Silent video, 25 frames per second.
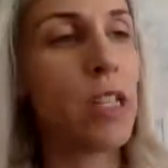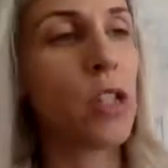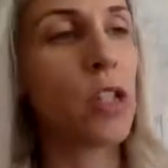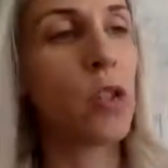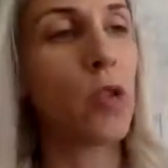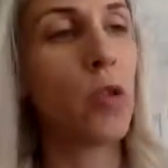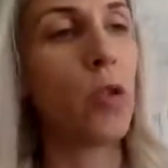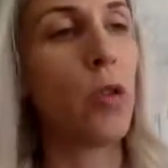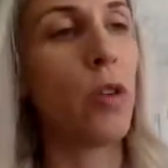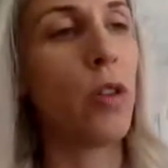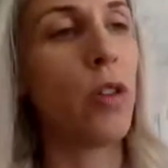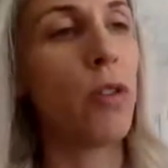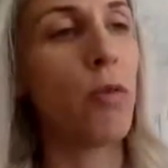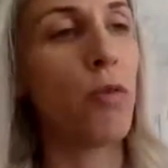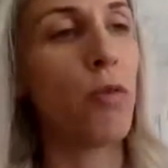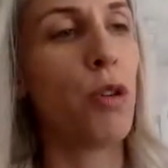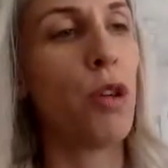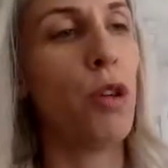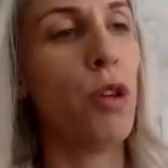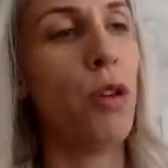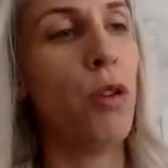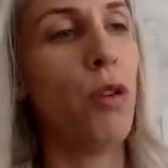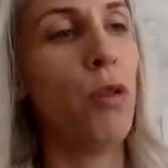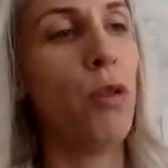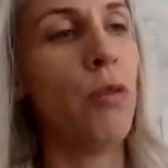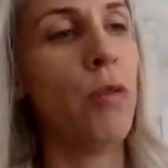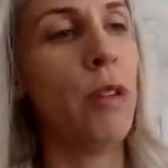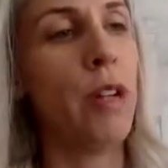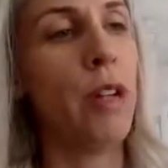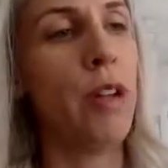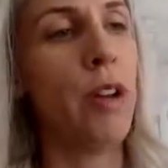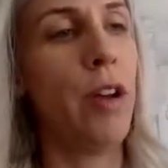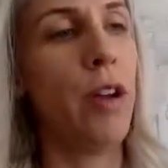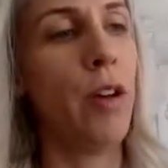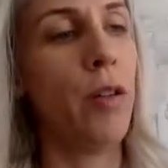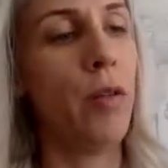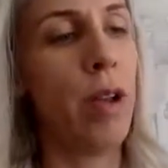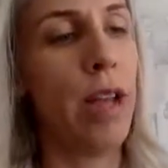scroll through,
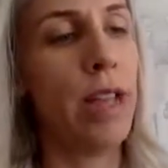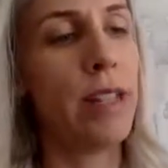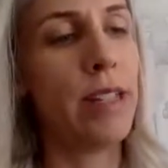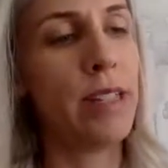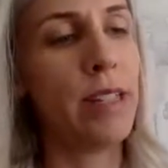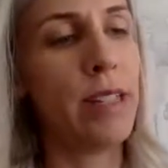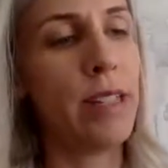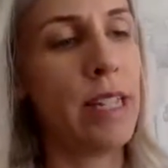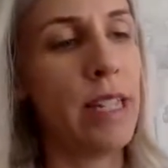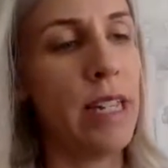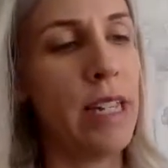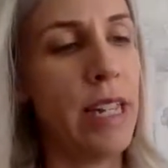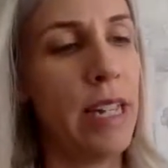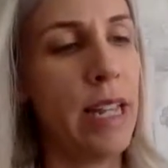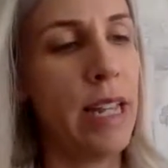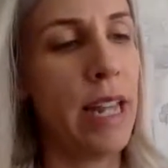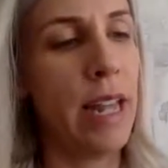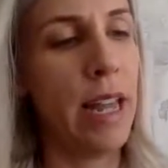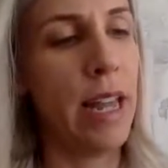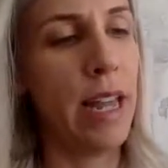and see